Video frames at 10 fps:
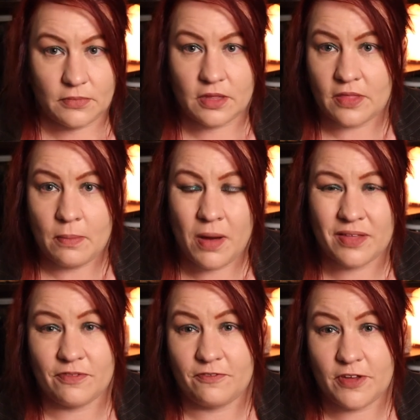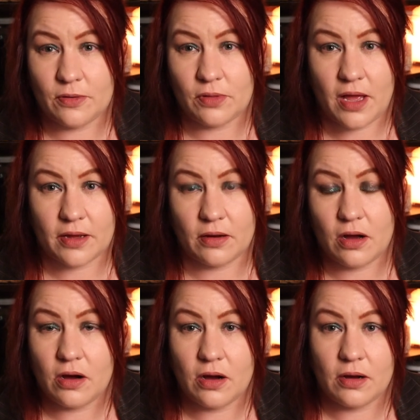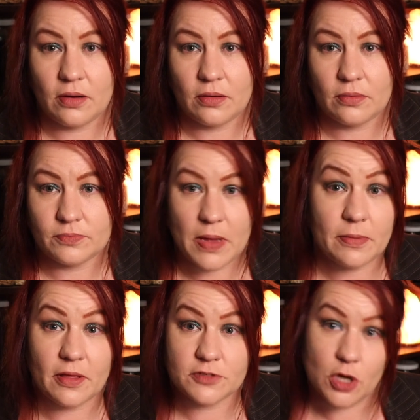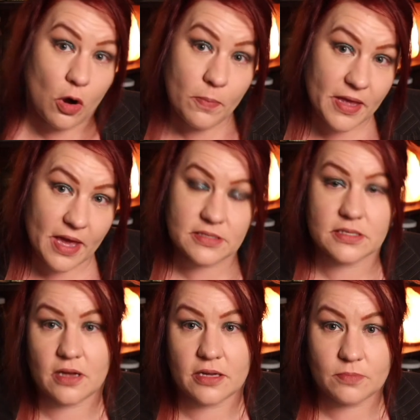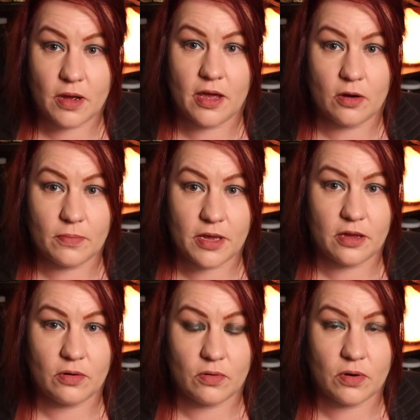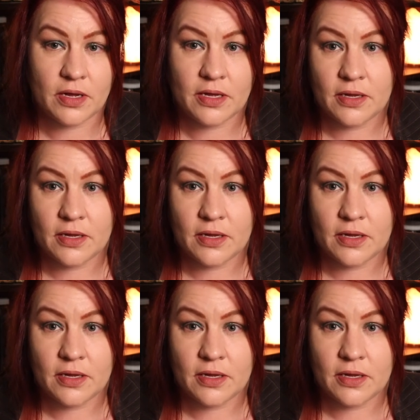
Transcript: They might feel like, oh, people have told me exercise might help me, or,